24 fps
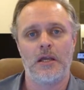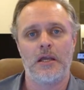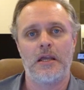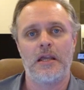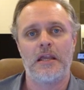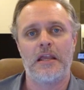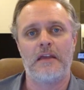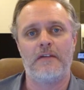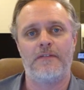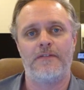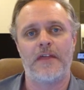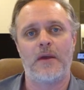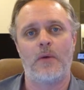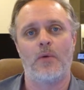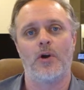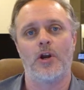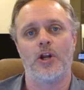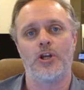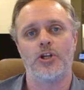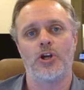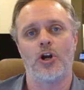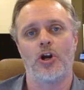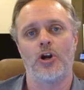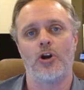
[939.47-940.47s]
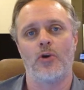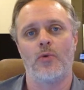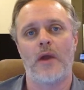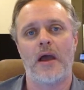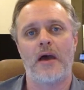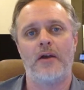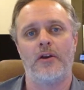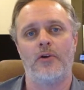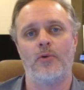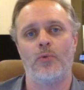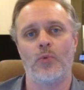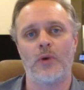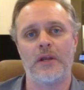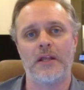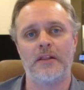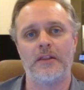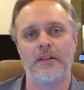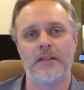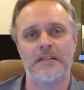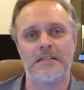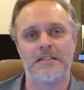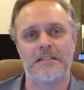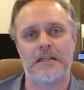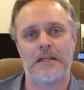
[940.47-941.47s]
If they were to turn around and
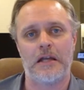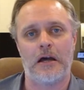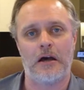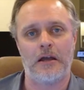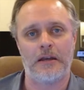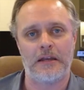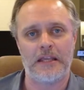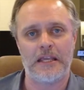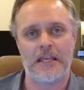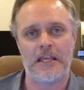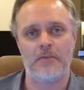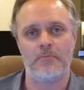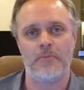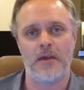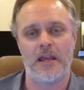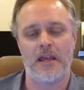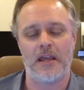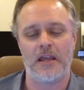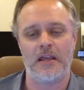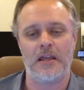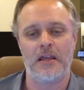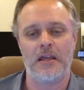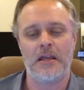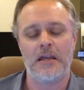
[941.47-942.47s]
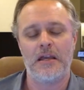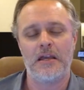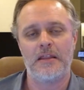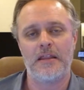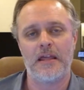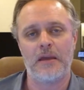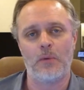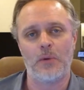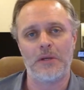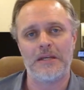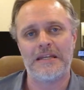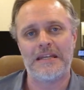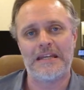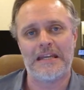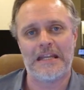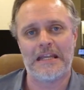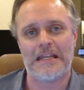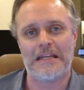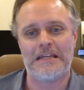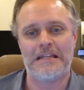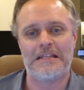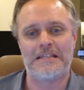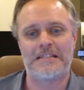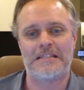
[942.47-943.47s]
relist it on eBay, they would
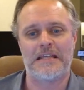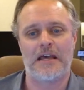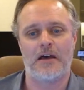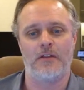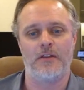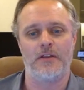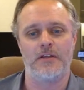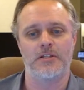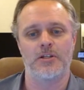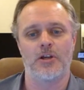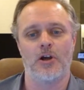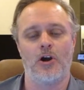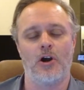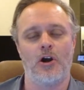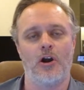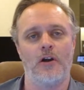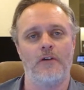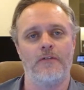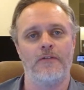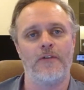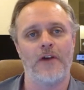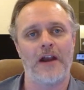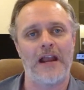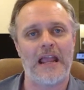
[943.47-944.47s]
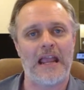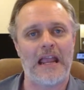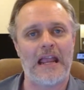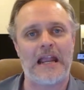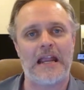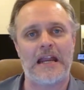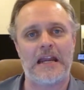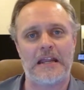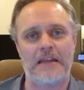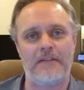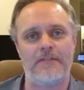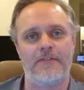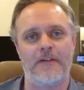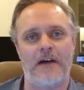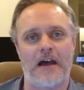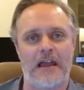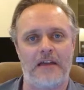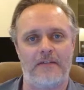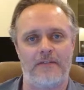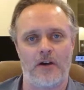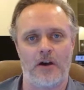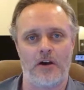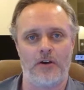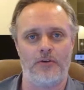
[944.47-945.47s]
need to sell this card for
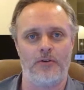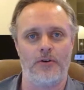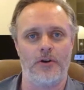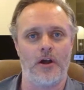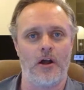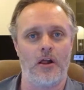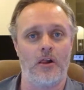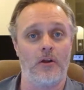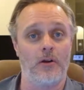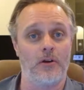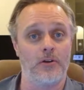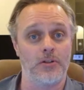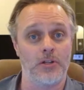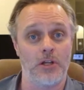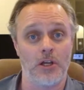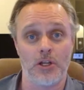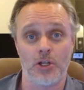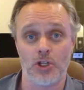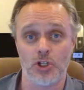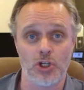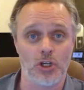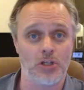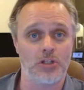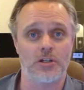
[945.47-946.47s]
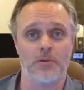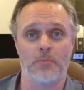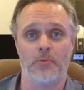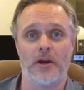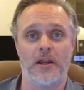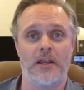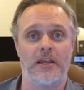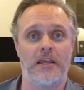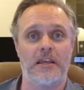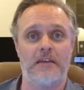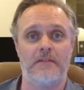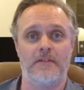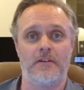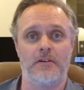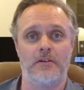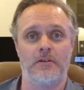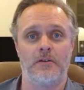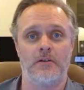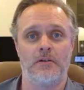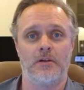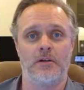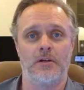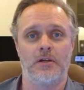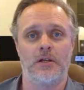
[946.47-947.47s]
$8,500 just to break even.
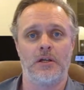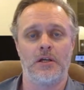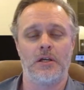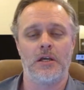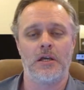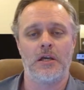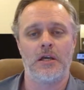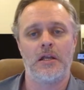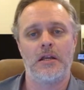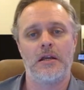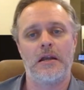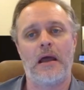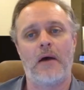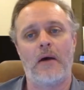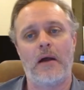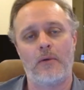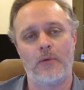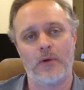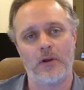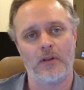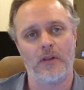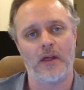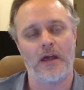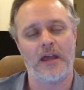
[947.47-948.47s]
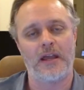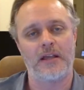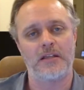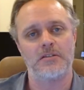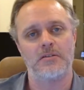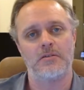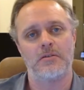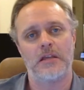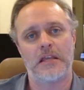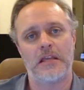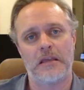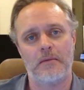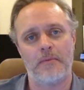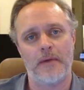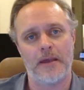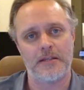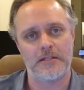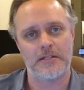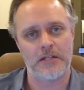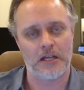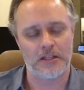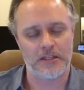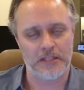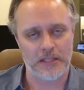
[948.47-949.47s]
Now, I realize eBay
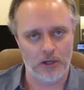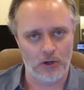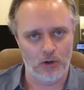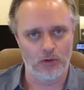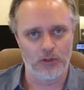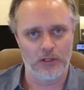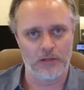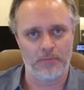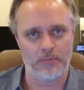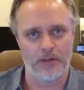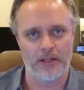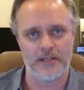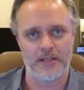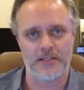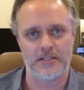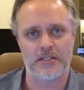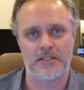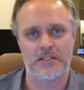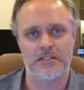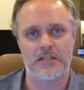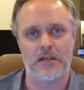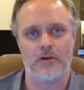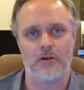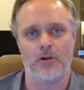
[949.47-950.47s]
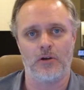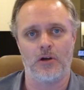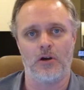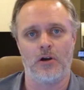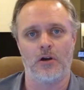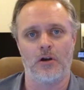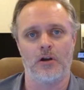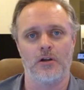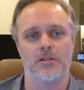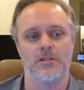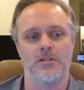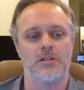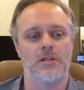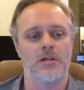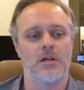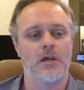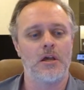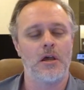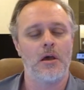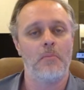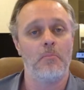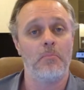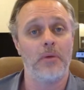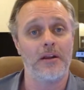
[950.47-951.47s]
is not the only place to sell cards,
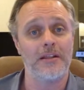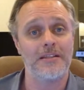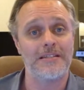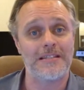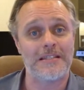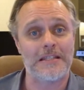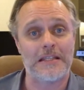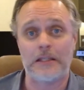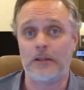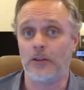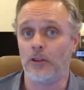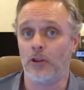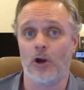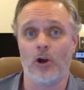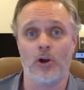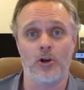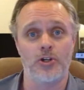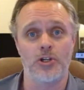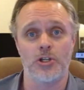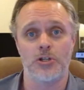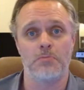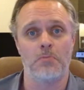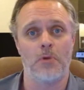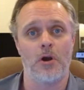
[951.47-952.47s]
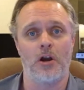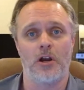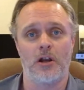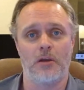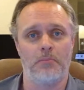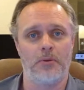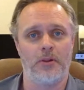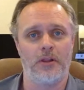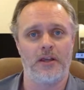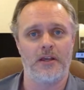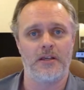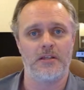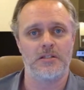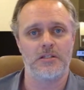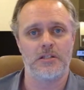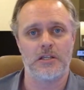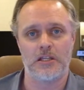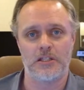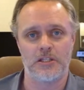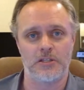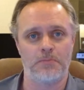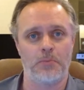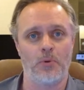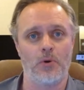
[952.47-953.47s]
but it's the largest marketplace
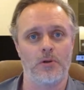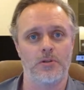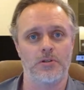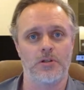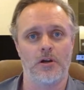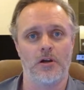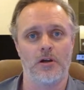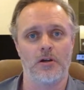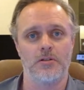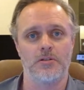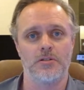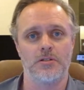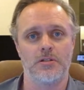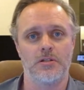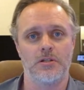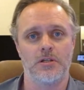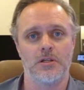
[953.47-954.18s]
in sports cards.